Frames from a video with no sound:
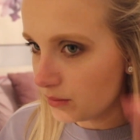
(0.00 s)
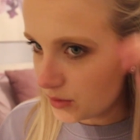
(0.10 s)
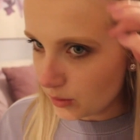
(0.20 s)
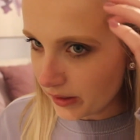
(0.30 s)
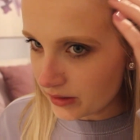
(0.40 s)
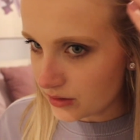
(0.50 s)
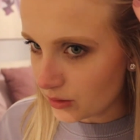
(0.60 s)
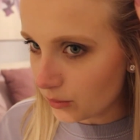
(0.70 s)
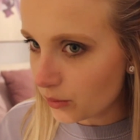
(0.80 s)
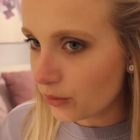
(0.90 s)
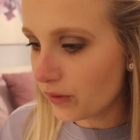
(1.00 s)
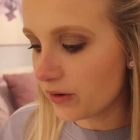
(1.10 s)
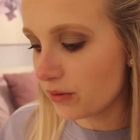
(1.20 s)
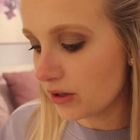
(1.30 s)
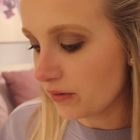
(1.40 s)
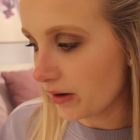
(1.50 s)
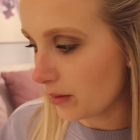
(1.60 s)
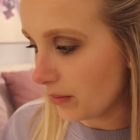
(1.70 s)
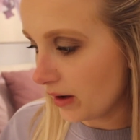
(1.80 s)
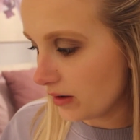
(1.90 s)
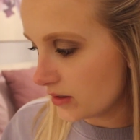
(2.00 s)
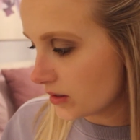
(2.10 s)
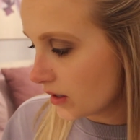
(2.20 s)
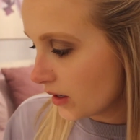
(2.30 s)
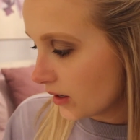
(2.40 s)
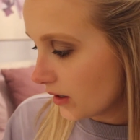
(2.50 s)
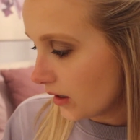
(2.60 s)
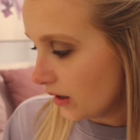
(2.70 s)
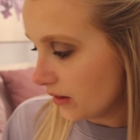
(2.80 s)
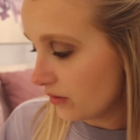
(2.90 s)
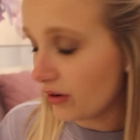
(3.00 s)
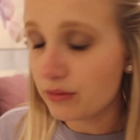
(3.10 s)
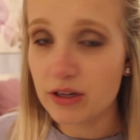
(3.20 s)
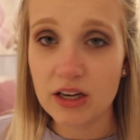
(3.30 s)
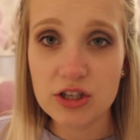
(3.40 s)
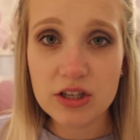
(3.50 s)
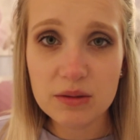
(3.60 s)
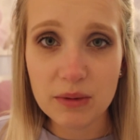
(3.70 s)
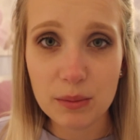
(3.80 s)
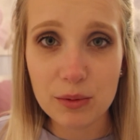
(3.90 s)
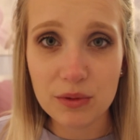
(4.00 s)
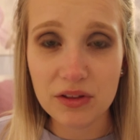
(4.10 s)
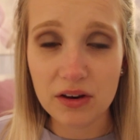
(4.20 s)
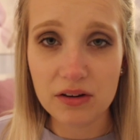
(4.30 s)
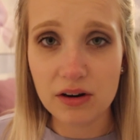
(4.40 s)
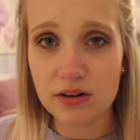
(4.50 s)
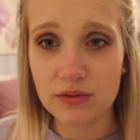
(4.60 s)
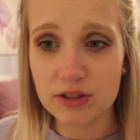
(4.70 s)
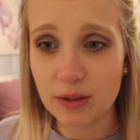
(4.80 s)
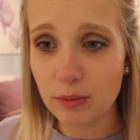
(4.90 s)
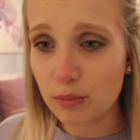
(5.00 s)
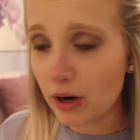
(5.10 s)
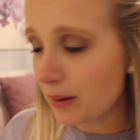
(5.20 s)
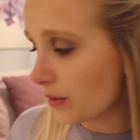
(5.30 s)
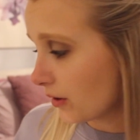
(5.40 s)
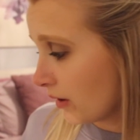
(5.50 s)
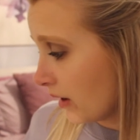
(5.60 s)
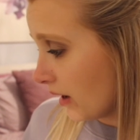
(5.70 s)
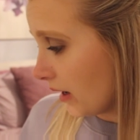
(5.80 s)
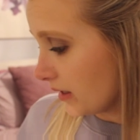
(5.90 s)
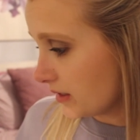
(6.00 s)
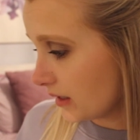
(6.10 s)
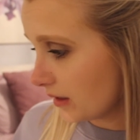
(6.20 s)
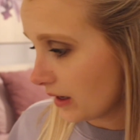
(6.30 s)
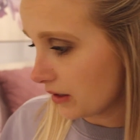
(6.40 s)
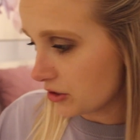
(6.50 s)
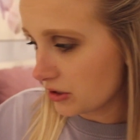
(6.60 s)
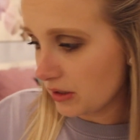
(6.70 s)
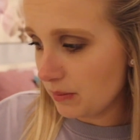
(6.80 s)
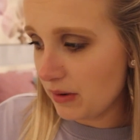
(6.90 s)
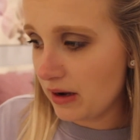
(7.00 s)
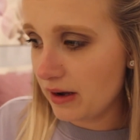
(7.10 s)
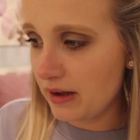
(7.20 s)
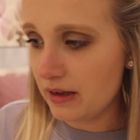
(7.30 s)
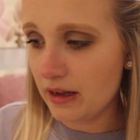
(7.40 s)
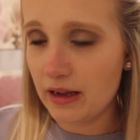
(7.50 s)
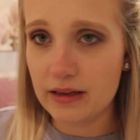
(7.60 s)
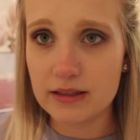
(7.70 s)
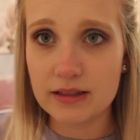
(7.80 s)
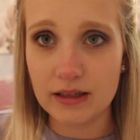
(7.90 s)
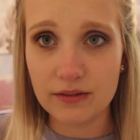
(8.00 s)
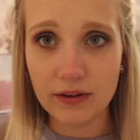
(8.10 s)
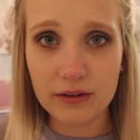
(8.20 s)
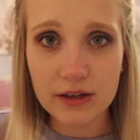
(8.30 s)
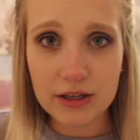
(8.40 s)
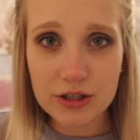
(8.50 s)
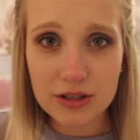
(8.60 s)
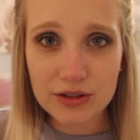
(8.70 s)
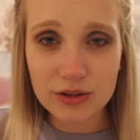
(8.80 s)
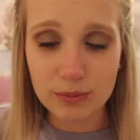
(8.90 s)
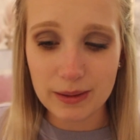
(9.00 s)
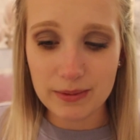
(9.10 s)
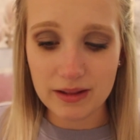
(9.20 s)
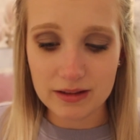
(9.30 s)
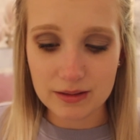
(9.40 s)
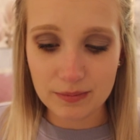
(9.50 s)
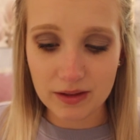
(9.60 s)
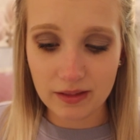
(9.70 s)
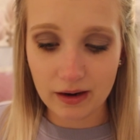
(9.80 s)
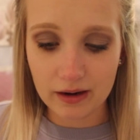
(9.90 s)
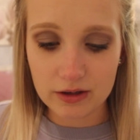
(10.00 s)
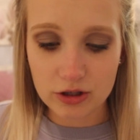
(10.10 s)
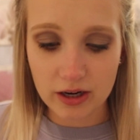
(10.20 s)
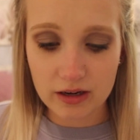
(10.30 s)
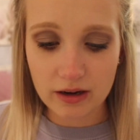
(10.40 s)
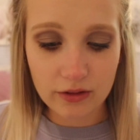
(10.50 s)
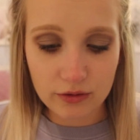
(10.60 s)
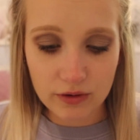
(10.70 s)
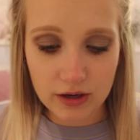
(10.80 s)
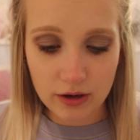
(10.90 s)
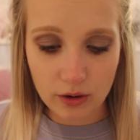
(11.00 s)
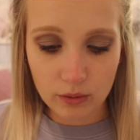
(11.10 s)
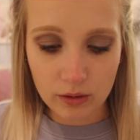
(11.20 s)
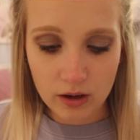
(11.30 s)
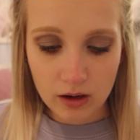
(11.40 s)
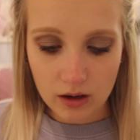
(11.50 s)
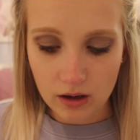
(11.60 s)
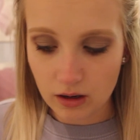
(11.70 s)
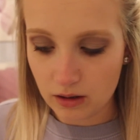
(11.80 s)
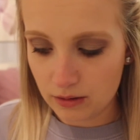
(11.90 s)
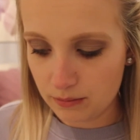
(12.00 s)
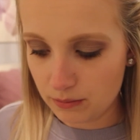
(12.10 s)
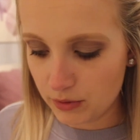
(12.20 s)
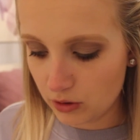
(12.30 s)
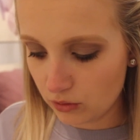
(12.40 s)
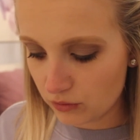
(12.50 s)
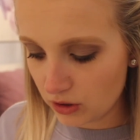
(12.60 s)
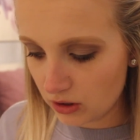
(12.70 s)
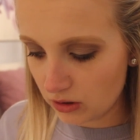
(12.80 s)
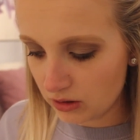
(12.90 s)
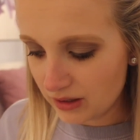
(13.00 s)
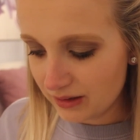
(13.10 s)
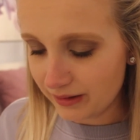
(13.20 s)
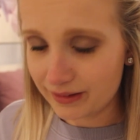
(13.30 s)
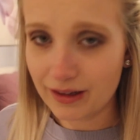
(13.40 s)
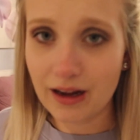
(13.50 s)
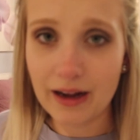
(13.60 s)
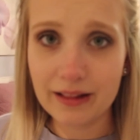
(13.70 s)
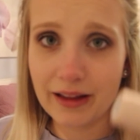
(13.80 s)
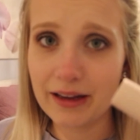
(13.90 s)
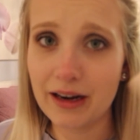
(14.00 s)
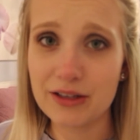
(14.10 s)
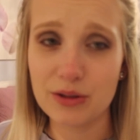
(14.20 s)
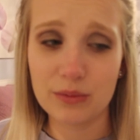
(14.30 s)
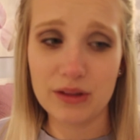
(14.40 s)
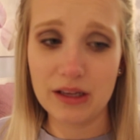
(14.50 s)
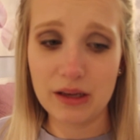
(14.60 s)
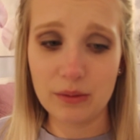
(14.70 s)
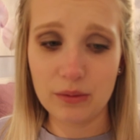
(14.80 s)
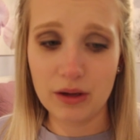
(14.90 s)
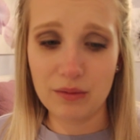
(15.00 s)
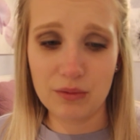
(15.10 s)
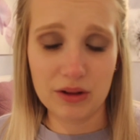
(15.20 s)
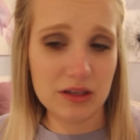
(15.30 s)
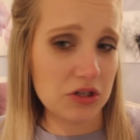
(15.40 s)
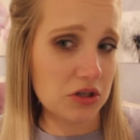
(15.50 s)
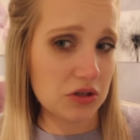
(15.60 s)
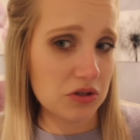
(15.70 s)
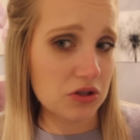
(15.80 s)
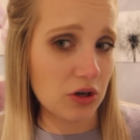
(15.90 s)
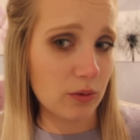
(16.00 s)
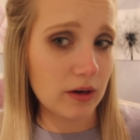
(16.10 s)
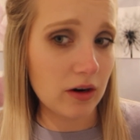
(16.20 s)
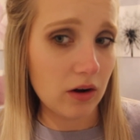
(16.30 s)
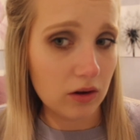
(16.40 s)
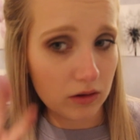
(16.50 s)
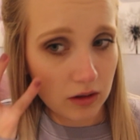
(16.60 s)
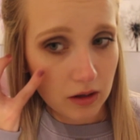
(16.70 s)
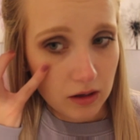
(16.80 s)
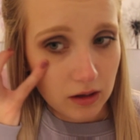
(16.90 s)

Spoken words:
So I don't know if I'd really recommend the foundation, maybe with a different type of primer. I did actually buy a stick foundation, so maybe that's something that I can try in another video. But overall, like the highlight, I don't think it really showed at all.